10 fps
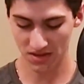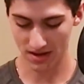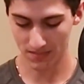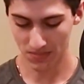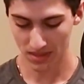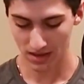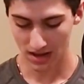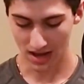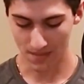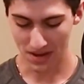So
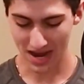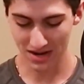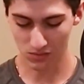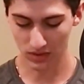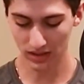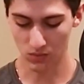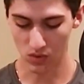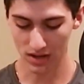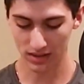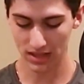I didn't really
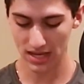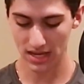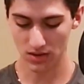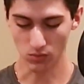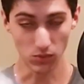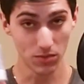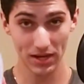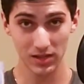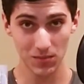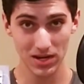want the
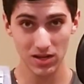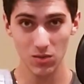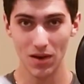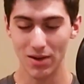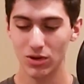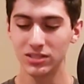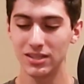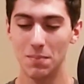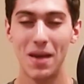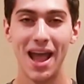Rubik's Speed Cube. I
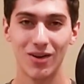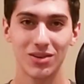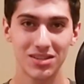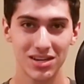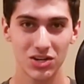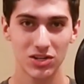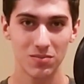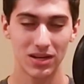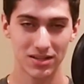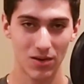wanted the Paris
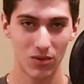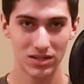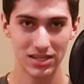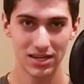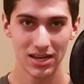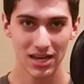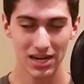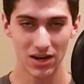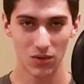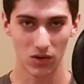edition because I wanted,
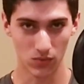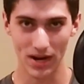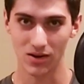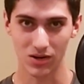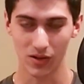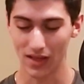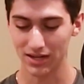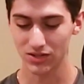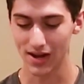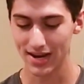you know, a rarer
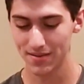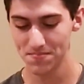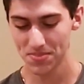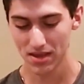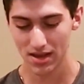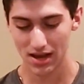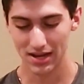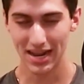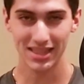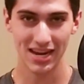collector item.
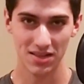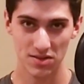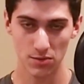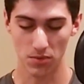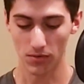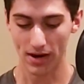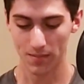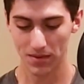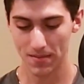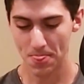Not that it's super
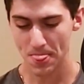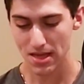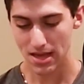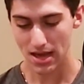rare, but